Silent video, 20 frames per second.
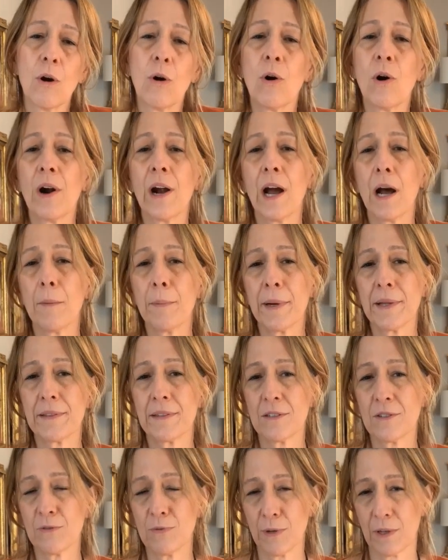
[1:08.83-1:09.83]
Or how about
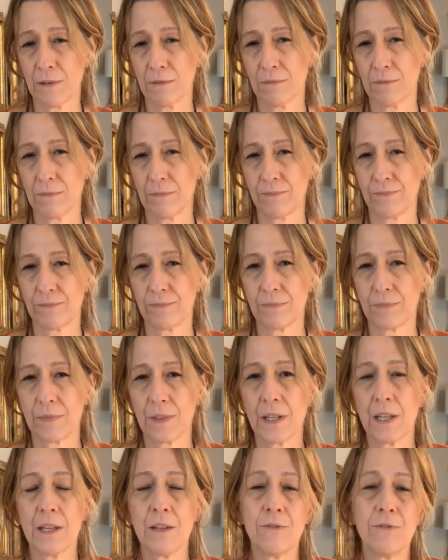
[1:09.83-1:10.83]
this one?
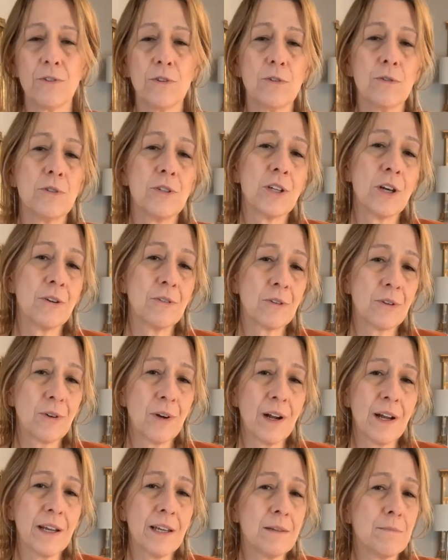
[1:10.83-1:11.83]
If you don't
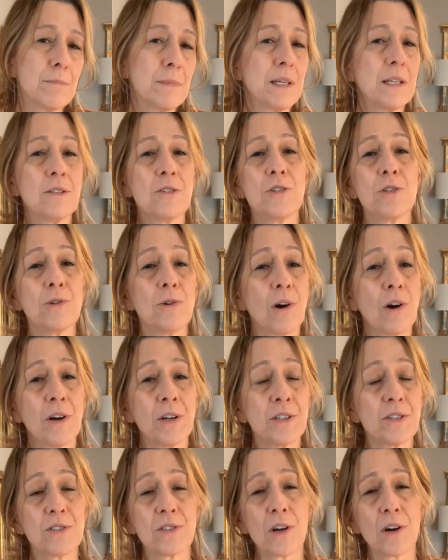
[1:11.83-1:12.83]
cry, it means you
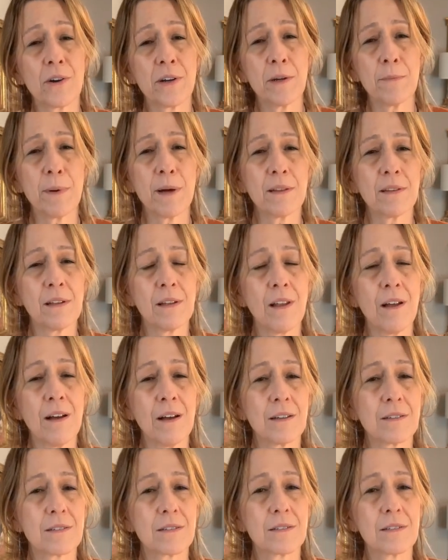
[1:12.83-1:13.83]
aren't sorry about the
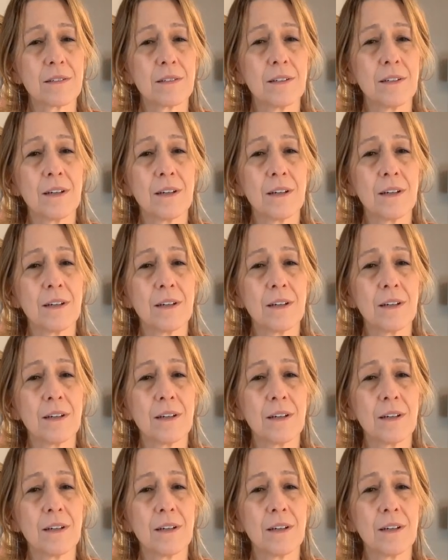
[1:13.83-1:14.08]
loss.